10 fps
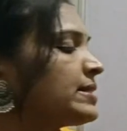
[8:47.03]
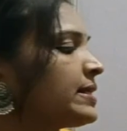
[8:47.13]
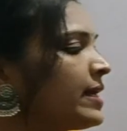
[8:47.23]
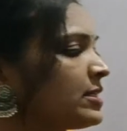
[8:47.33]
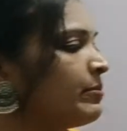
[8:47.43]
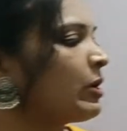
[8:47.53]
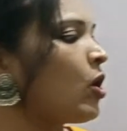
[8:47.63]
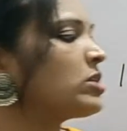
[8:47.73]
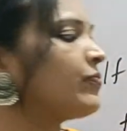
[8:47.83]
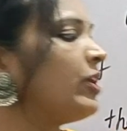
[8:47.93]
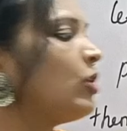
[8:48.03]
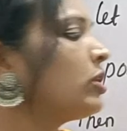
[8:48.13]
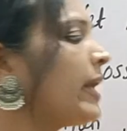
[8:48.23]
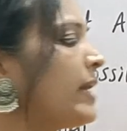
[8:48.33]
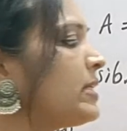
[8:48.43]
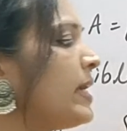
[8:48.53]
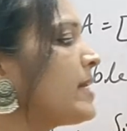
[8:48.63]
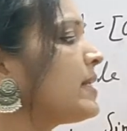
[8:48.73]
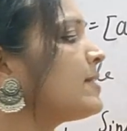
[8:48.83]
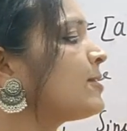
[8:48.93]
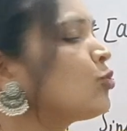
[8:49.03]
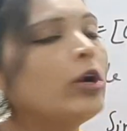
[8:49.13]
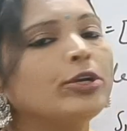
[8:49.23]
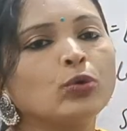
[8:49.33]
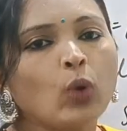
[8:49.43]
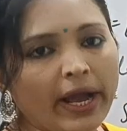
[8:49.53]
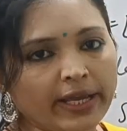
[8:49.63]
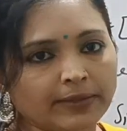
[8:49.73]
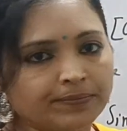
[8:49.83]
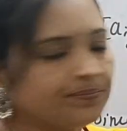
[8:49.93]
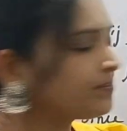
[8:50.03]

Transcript: as AC because we know that AC is equal to I.